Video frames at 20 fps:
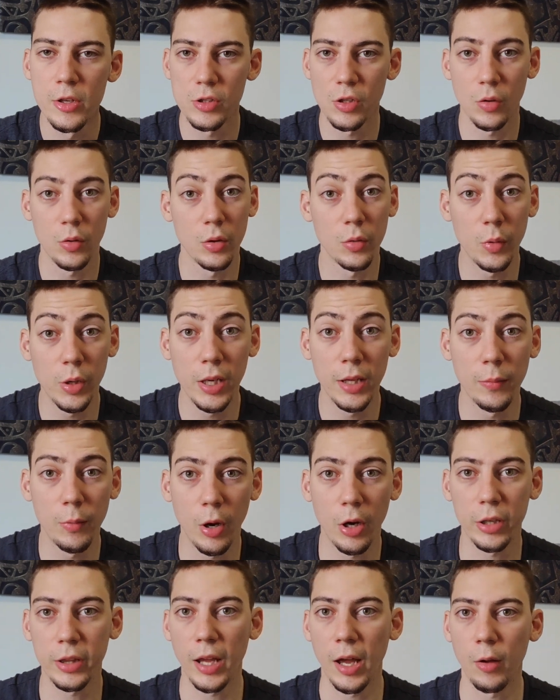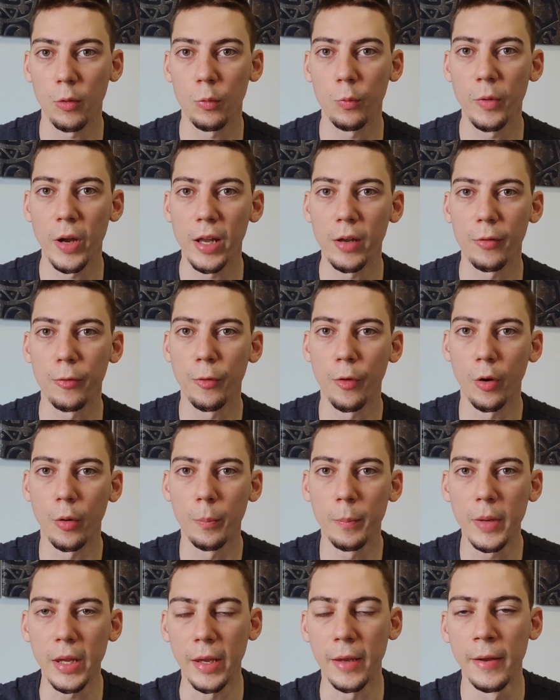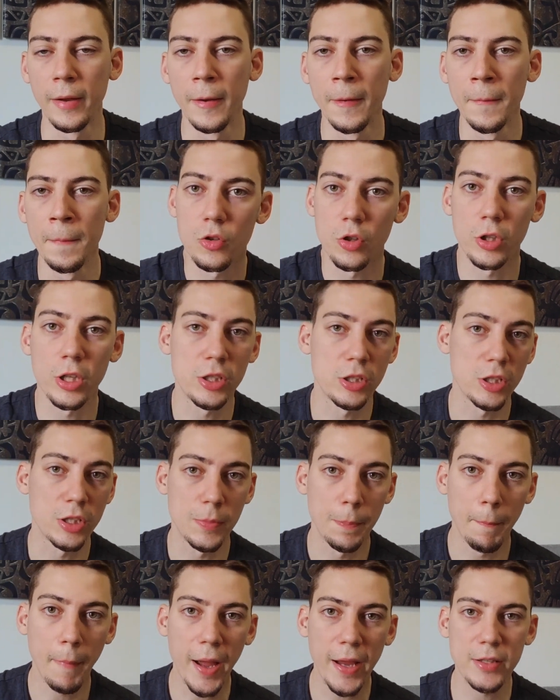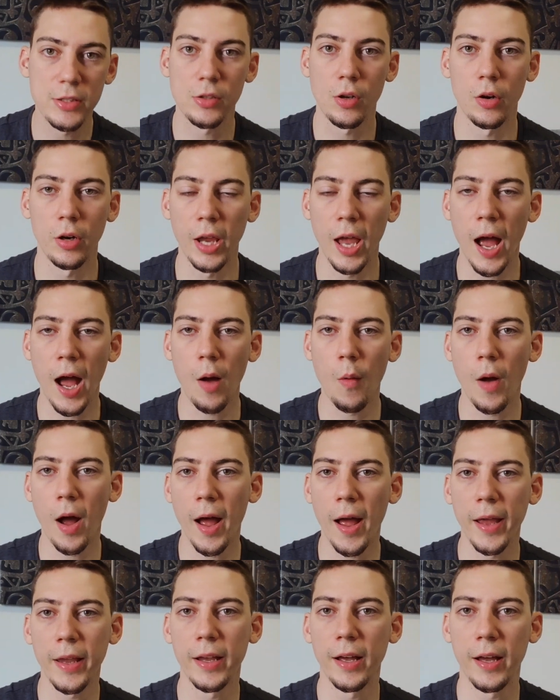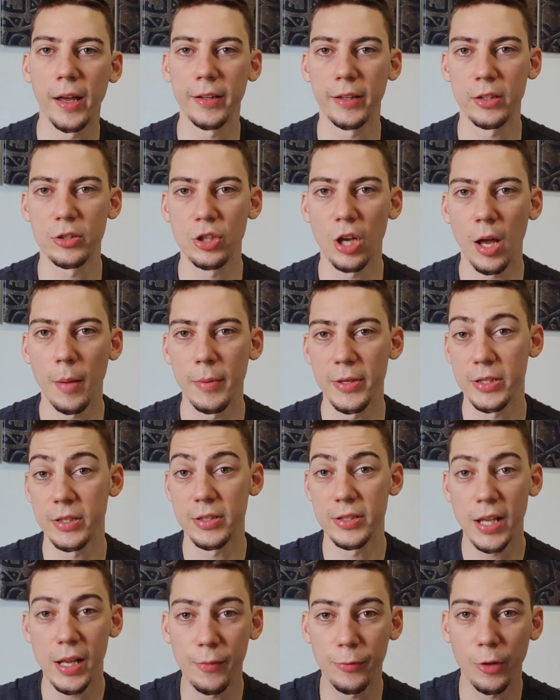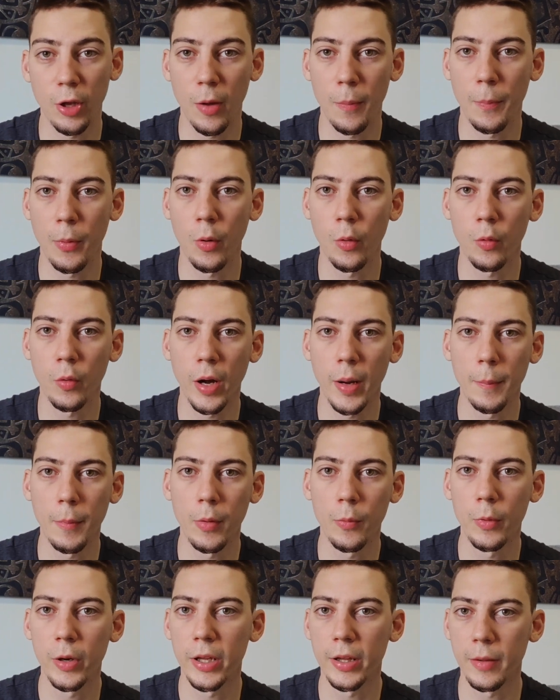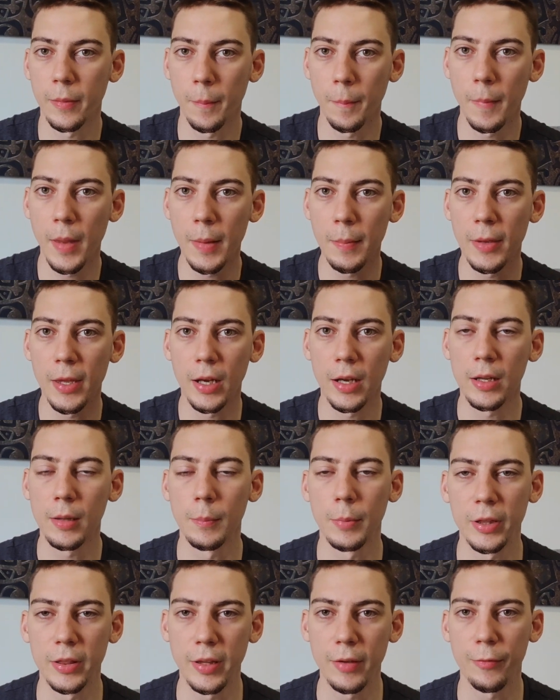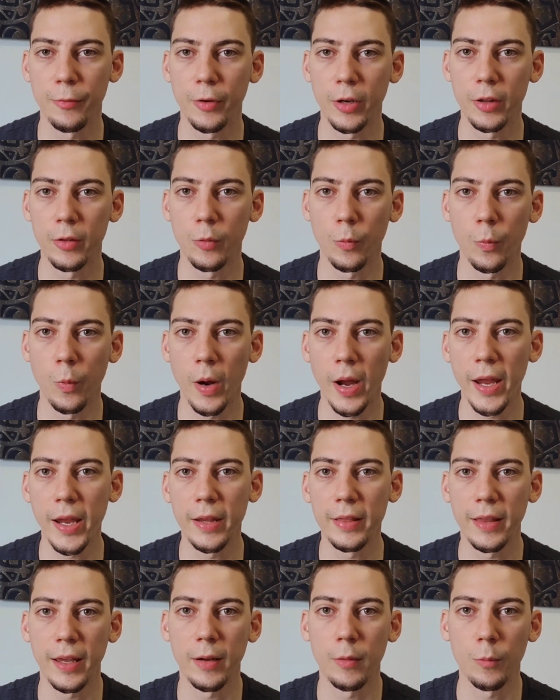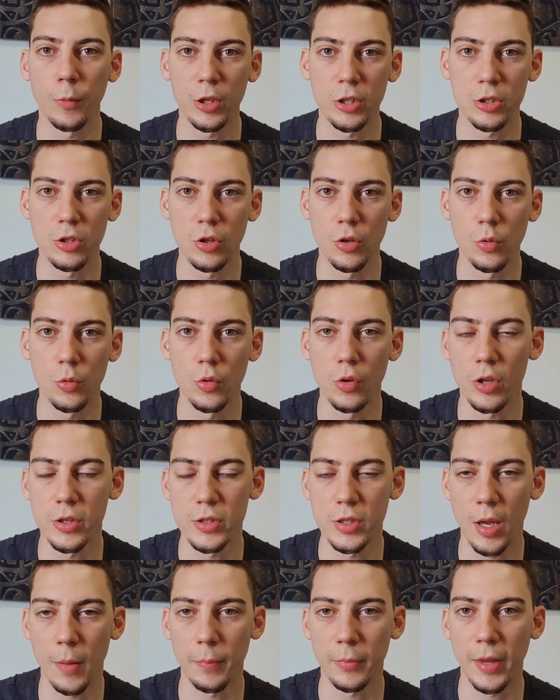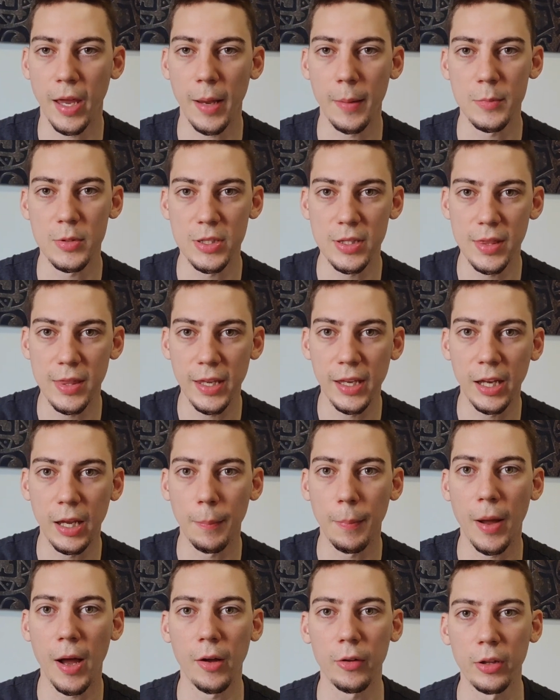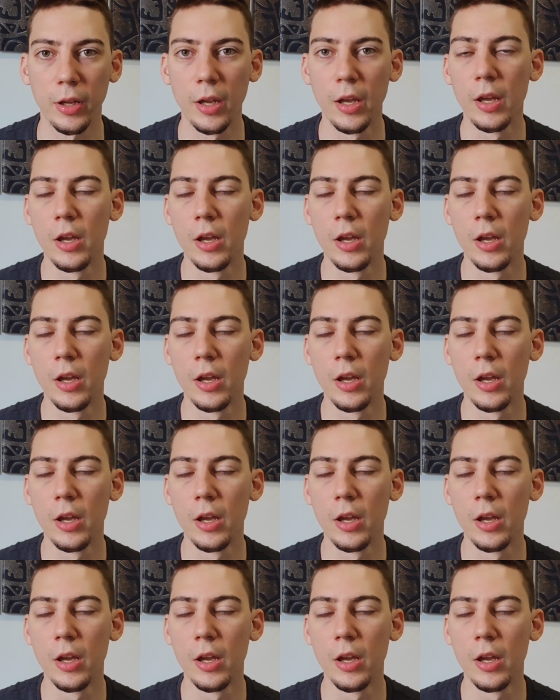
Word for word: So it really worked out well for me. So this is my story, how I got a job as a self-taught programmer with maybe a little bit different way than what you sometimes think about